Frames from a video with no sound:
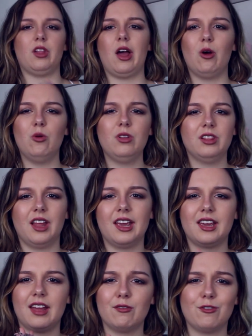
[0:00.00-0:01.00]
low,
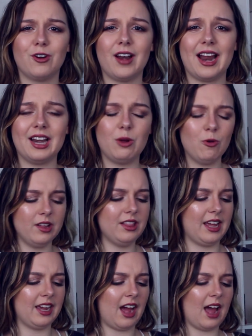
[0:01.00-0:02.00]
like, and for anyone,
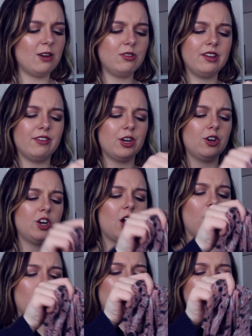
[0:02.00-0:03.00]
like, I don't even
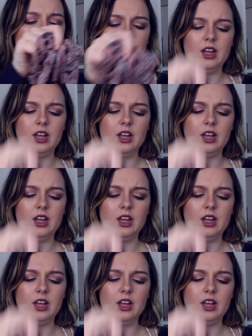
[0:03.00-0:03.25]
know